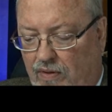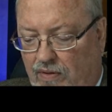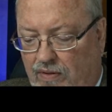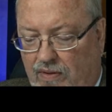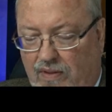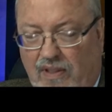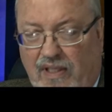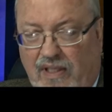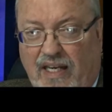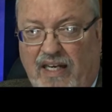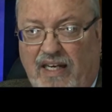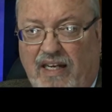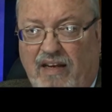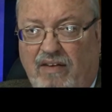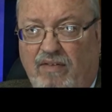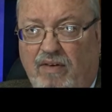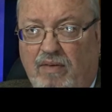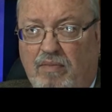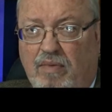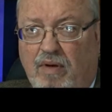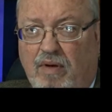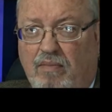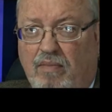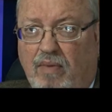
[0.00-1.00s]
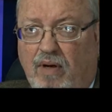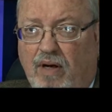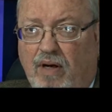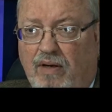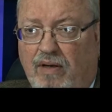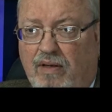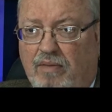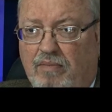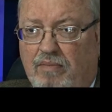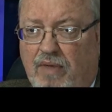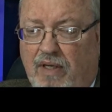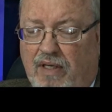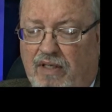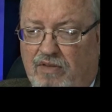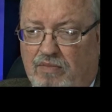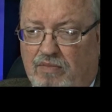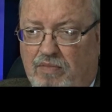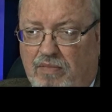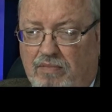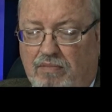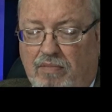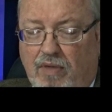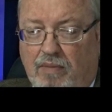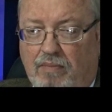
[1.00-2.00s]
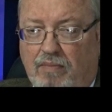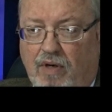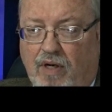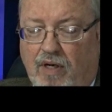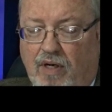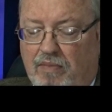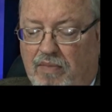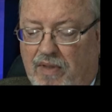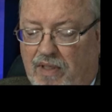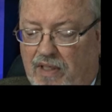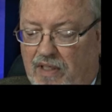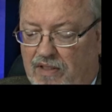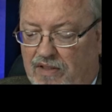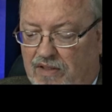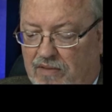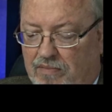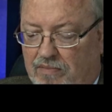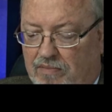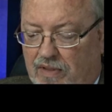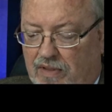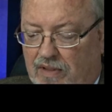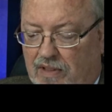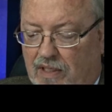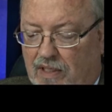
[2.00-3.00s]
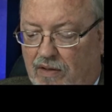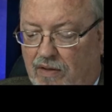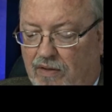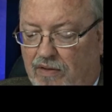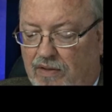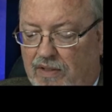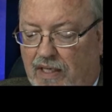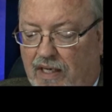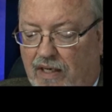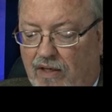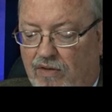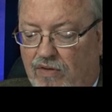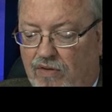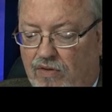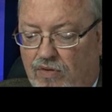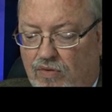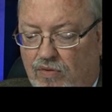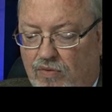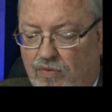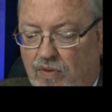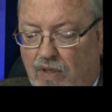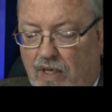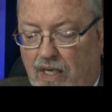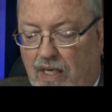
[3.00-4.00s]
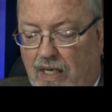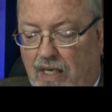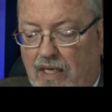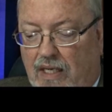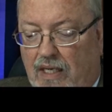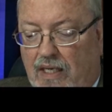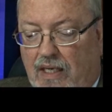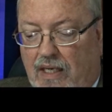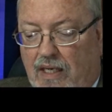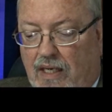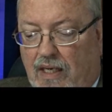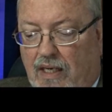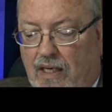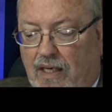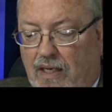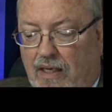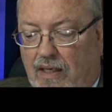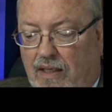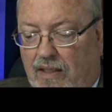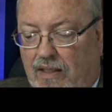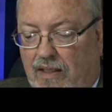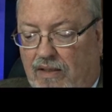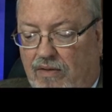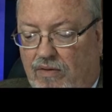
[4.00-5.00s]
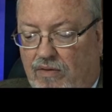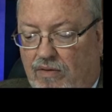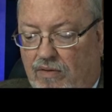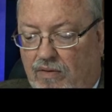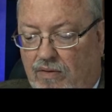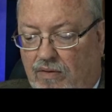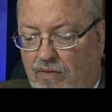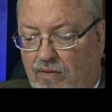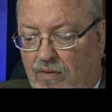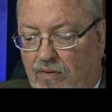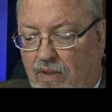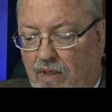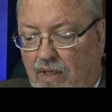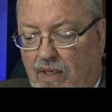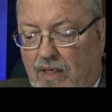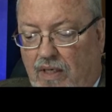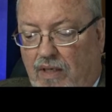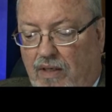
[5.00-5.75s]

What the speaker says: the Late Heavy Bombardment has been narrowed down to either